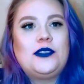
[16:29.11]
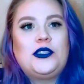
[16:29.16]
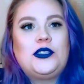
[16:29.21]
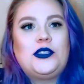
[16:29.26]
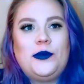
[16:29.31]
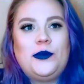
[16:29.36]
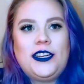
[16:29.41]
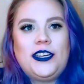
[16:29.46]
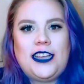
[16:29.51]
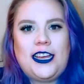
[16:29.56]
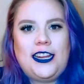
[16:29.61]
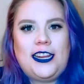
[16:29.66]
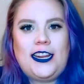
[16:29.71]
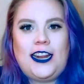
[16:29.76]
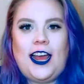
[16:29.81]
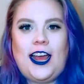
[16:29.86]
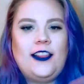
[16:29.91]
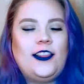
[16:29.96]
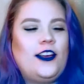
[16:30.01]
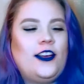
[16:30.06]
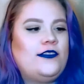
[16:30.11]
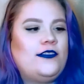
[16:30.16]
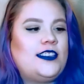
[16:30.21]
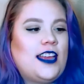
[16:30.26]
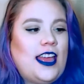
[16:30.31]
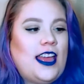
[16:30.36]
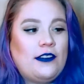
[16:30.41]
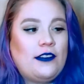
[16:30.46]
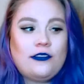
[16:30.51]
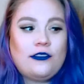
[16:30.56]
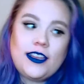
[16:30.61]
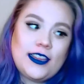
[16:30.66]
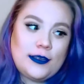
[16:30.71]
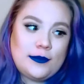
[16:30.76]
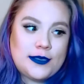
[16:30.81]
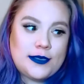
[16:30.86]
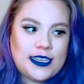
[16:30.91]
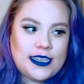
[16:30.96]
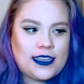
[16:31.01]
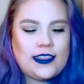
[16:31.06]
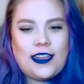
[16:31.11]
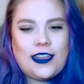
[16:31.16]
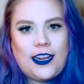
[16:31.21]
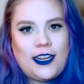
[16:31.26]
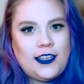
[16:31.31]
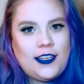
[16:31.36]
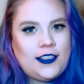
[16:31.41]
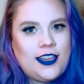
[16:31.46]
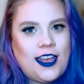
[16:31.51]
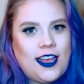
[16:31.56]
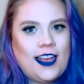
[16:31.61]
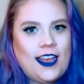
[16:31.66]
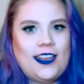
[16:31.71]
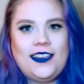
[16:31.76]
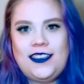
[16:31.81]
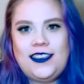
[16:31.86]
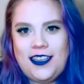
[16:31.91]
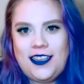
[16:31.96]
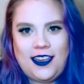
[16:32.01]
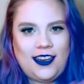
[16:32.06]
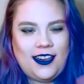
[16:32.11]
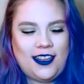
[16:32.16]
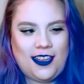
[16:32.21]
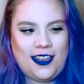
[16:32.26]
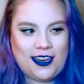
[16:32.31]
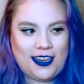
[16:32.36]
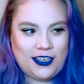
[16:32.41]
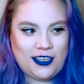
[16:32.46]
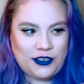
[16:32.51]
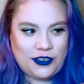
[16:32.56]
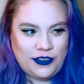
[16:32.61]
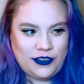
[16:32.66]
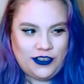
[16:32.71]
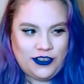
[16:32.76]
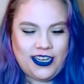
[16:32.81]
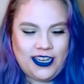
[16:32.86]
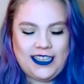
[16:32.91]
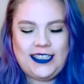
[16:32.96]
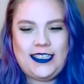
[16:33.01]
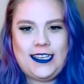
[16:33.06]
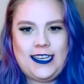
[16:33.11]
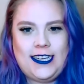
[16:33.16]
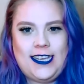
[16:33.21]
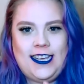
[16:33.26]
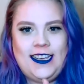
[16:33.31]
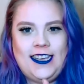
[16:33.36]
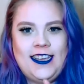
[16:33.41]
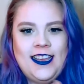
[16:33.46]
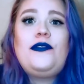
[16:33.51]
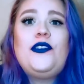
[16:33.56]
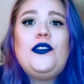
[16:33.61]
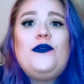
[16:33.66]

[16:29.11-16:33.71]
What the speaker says: I'm super excited. I loved every lipstick that I did and I showed you guys today.